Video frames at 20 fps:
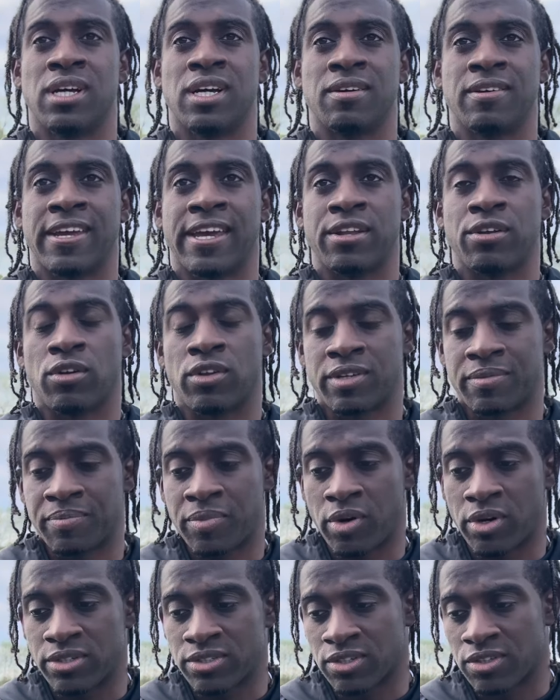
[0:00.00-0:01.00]
getting all them
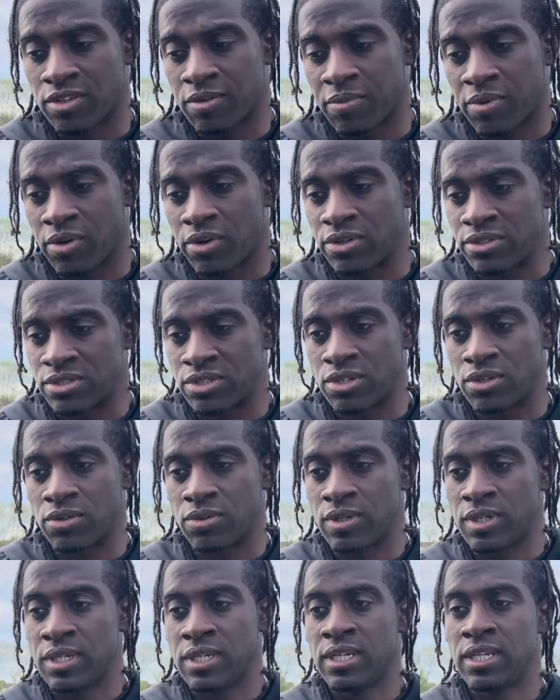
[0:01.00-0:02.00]
points on the board. So
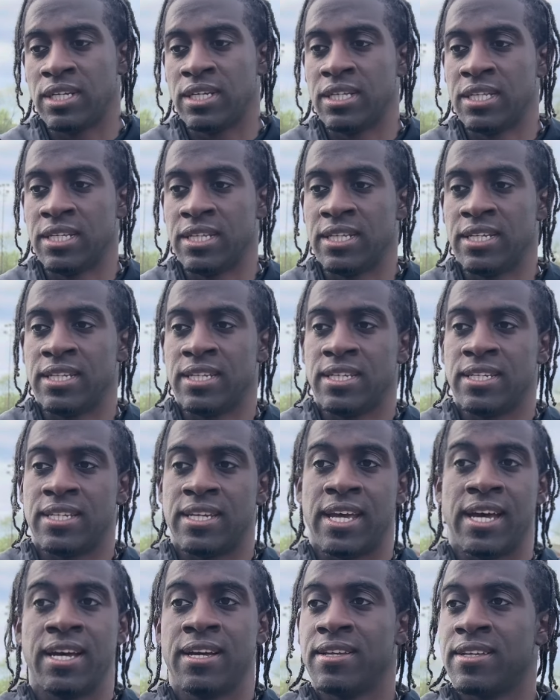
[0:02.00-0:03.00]

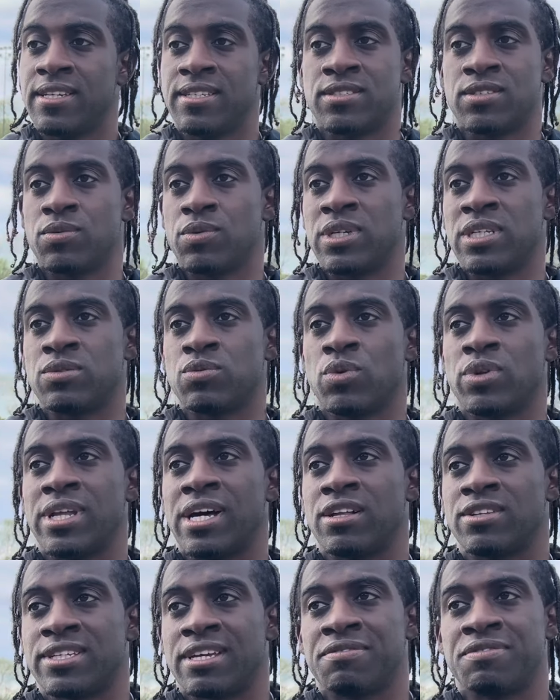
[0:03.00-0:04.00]
yeah, it's one
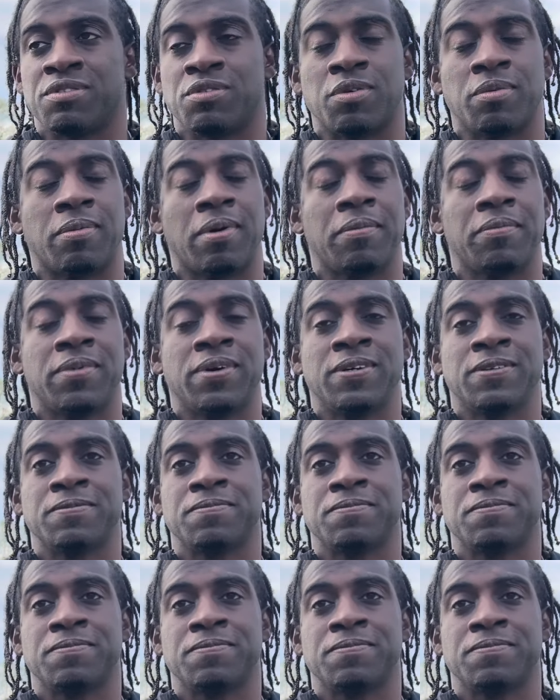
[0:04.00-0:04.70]
I'll definitely remember.